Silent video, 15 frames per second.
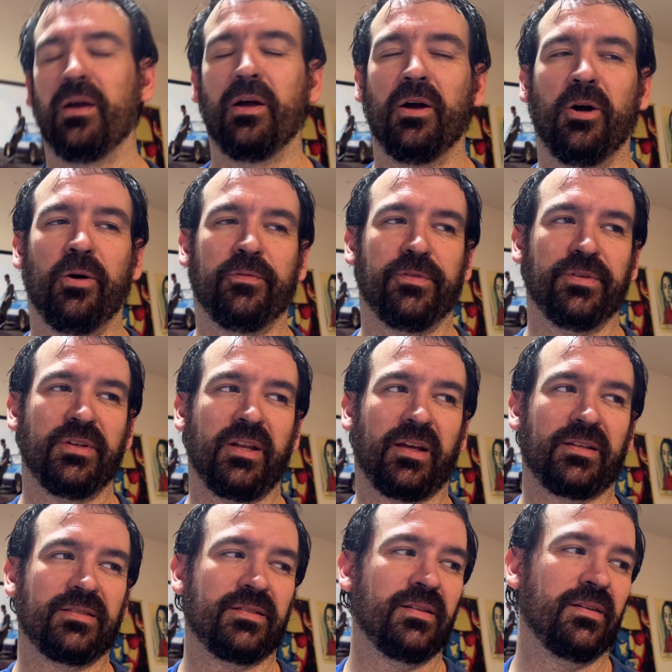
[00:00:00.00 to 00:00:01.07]
Hopefully
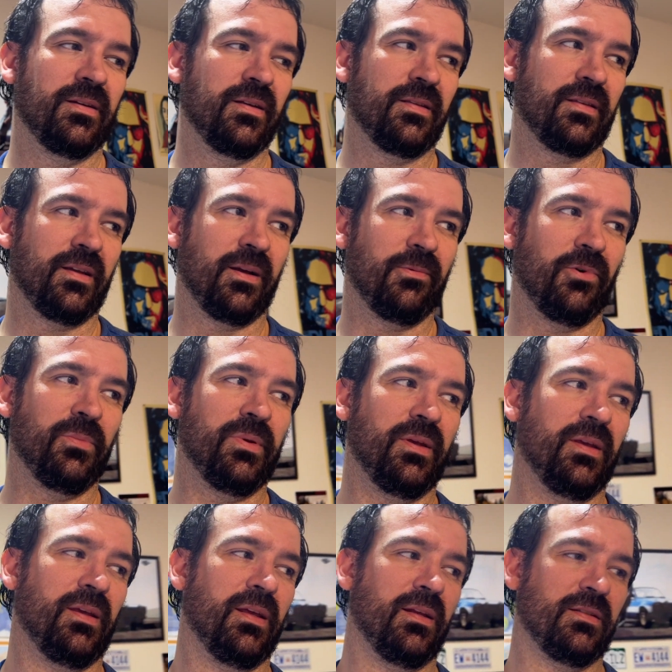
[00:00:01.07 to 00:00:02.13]
next thing will be
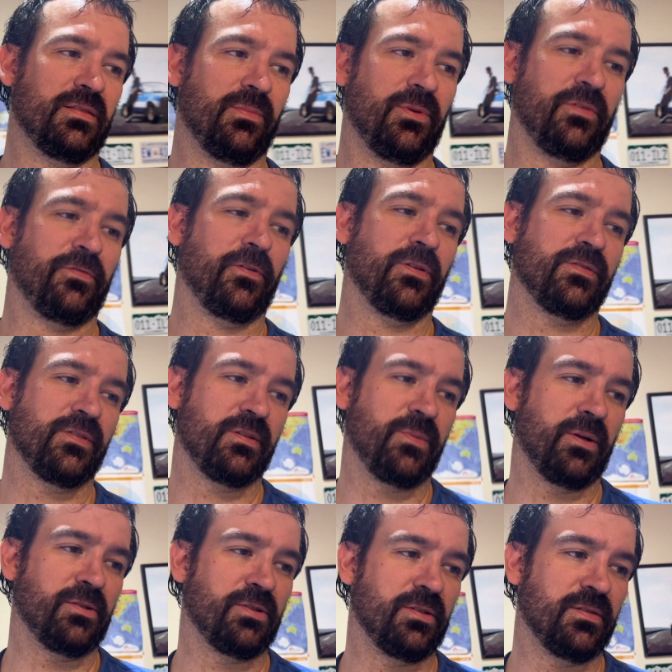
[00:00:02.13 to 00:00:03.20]
getting some of the front
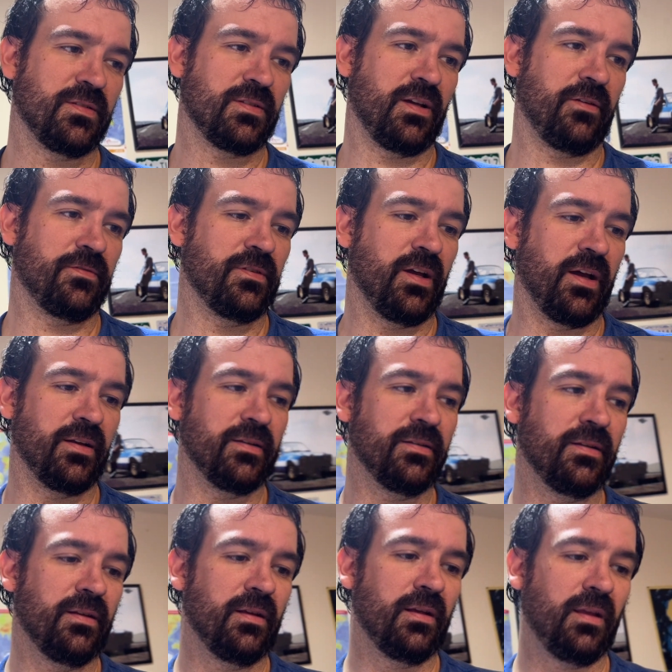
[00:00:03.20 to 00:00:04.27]
suspension stuff done,
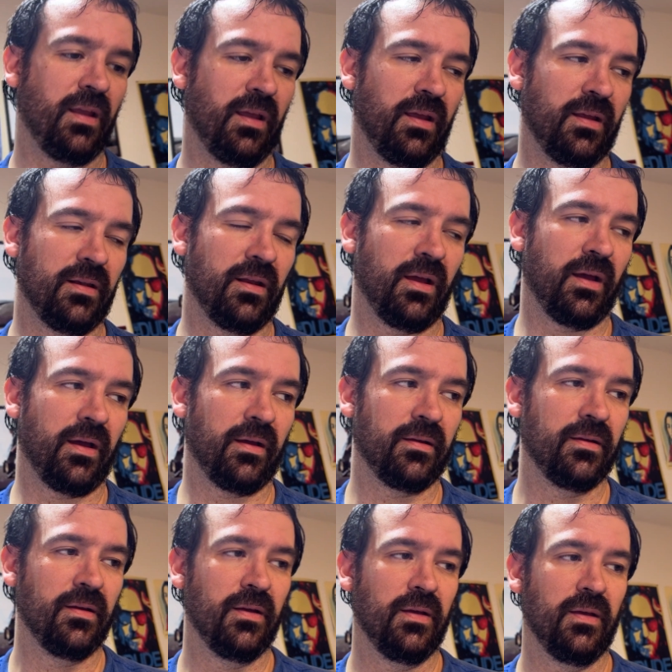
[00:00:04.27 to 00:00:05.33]
and
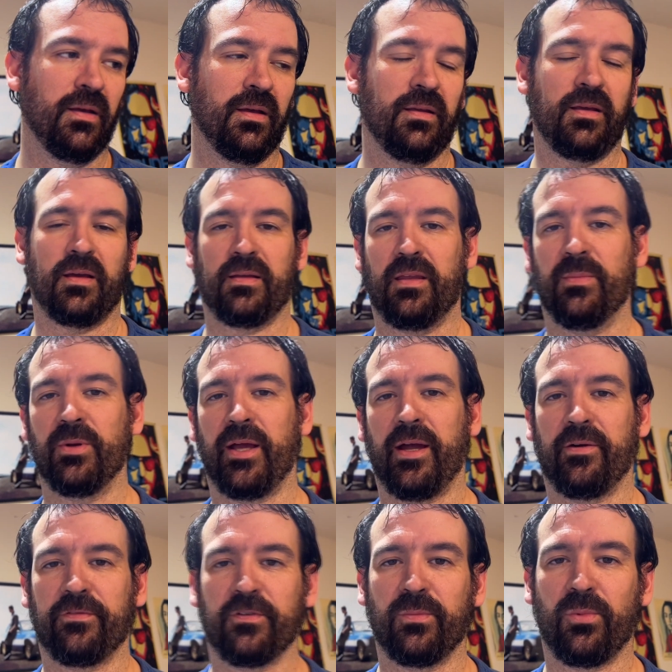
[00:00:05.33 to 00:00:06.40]
yeah, keep an eye out
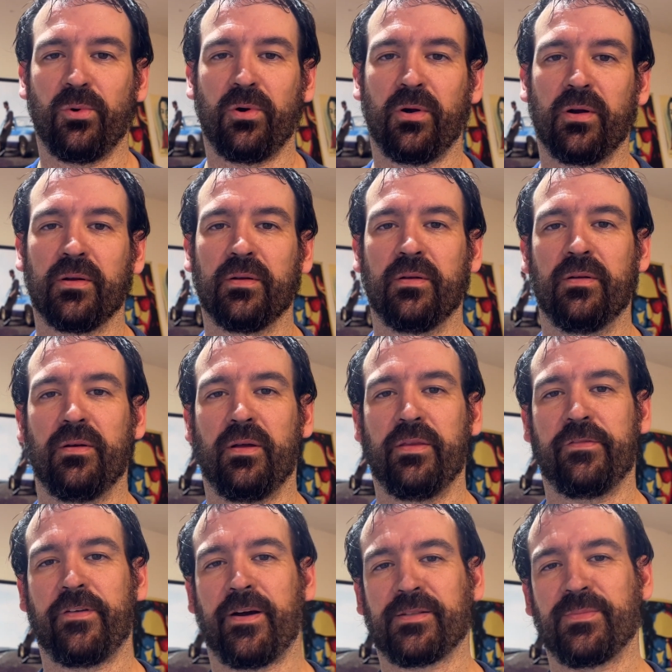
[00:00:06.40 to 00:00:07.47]
for more on the
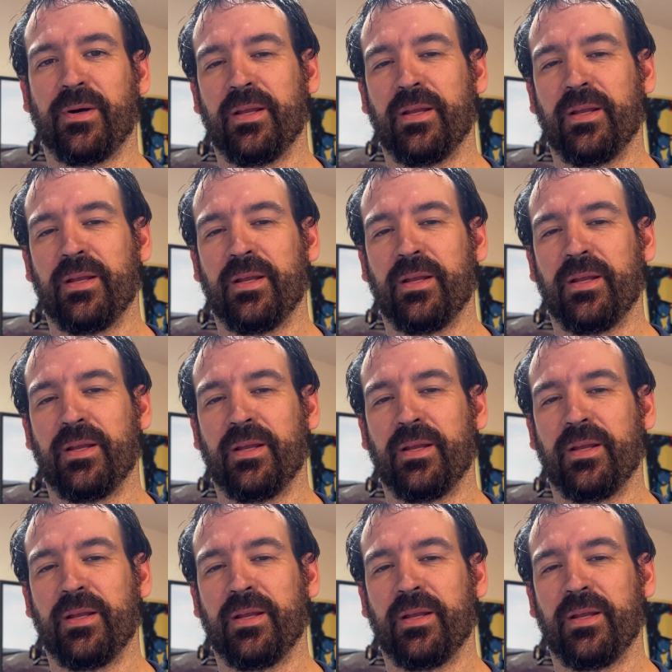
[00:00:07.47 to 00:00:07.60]
Fox Body